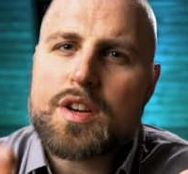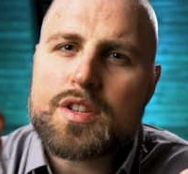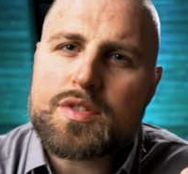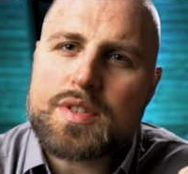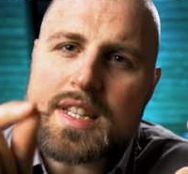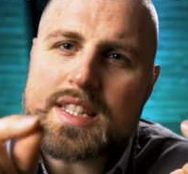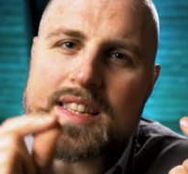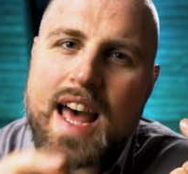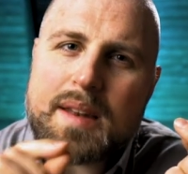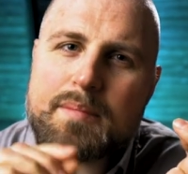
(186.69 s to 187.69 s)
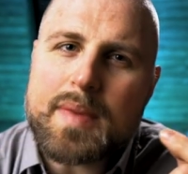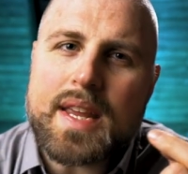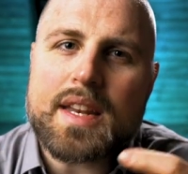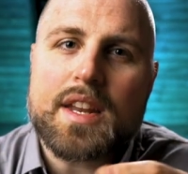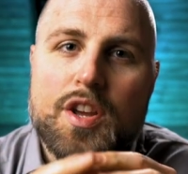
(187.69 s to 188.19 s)
So does that
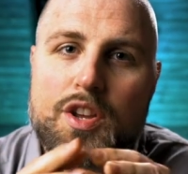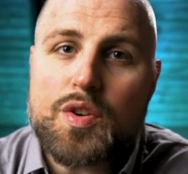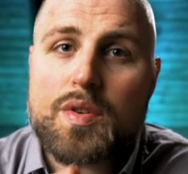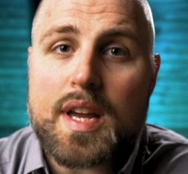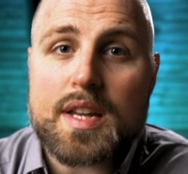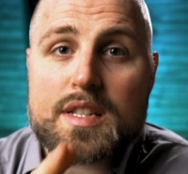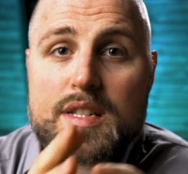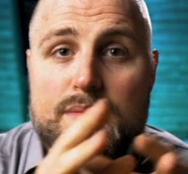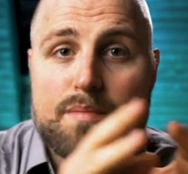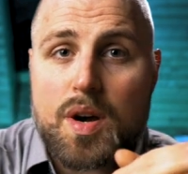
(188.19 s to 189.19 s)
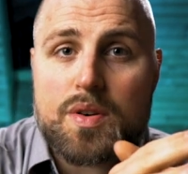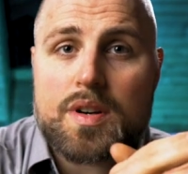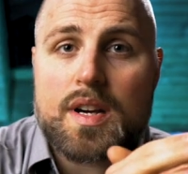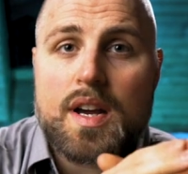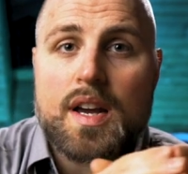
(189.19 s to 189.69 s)
mean you can
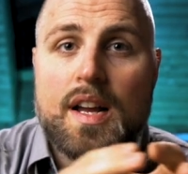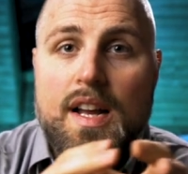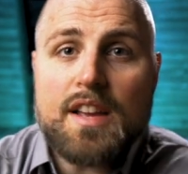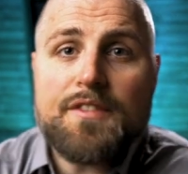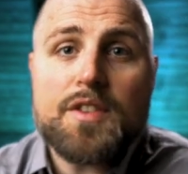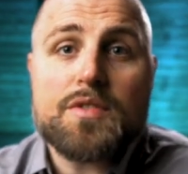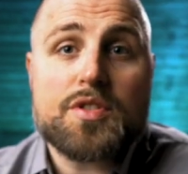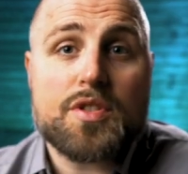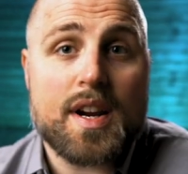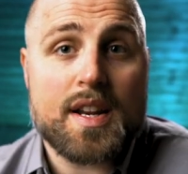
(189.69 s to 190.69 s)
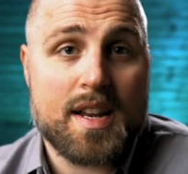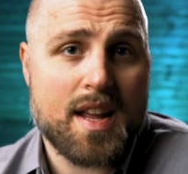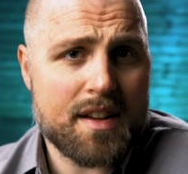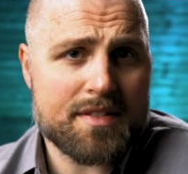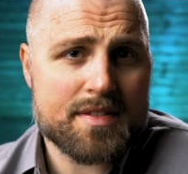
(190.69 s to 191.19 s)
smoke if you train
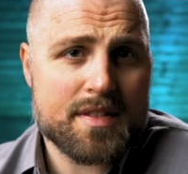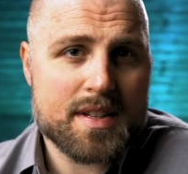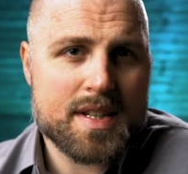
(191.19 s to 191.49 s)
enough?